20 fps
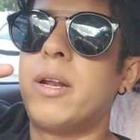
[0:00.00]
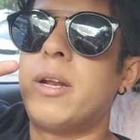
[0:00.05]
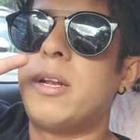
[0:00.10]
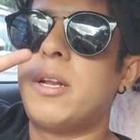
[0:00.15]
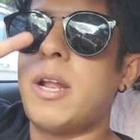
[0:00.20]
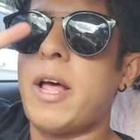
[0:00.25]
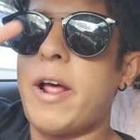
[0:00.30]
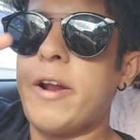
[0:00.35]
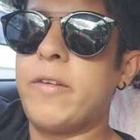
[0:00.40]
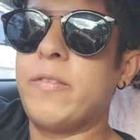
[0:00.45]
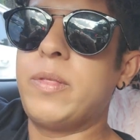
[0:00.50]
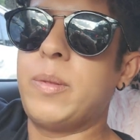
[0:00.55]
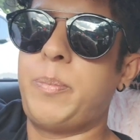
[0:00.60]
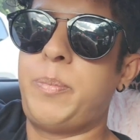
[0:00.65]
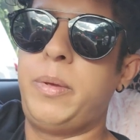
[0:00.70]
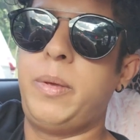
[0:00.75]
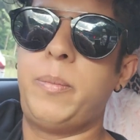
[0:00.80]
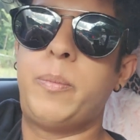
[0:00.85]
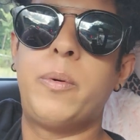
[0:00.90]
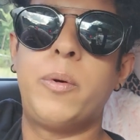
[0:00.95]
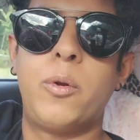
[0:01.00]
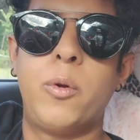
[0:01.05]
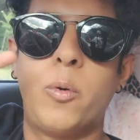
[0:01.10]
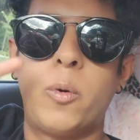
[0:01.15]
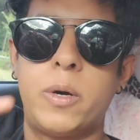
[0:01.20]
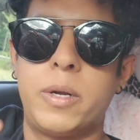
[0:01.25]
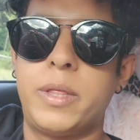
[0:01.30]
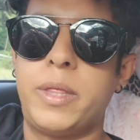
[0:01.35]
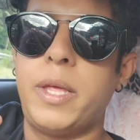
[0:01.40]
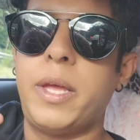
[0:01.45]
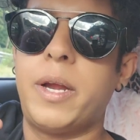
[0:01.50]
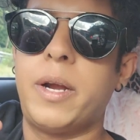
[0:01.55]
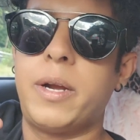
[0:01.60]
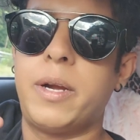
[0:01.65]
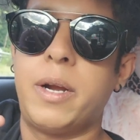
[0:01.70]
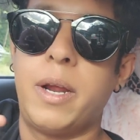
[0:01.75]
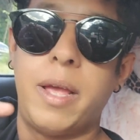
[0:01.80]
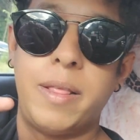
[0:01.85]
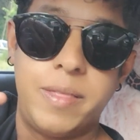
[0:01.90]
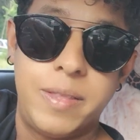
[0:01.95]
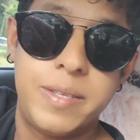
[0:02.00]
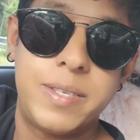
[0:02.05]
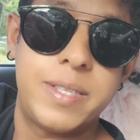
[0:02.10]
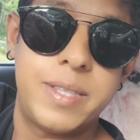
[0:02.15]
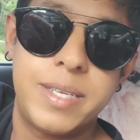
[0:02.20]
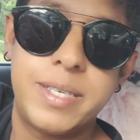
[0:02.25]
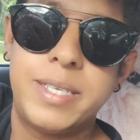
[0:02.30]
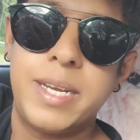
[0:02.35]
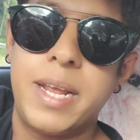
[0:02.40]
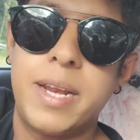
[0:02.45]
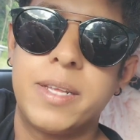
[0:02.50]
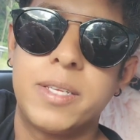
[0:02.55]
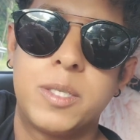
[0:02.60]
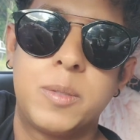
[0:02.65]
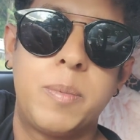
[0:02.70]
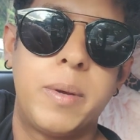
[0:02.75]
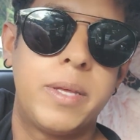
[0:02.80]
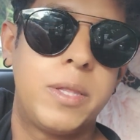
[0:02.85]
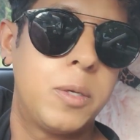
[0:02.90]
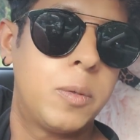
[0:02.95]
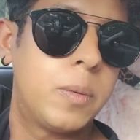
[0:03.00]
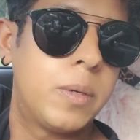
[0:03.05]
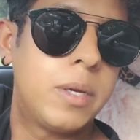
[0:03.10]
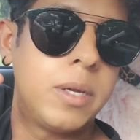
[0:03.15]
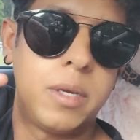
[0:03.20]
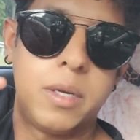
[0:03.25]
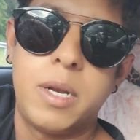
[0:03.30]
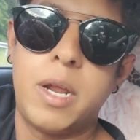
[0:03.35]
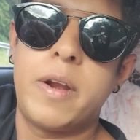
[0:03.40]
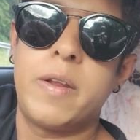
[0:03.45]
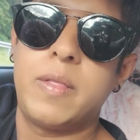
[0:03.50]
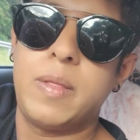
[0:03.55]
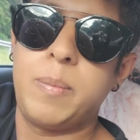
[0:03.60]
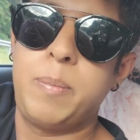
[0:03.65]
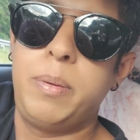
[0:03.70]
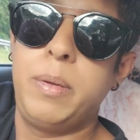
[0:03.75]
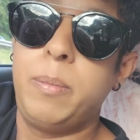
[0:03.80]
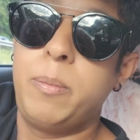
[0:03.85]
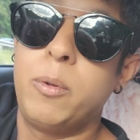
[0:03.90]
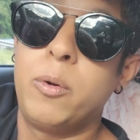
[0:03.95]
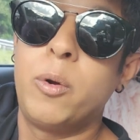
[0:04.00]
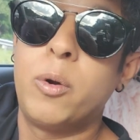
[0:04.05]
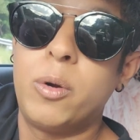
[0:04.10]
lot of the people who are there, and these are the datas by the way, a lot of the people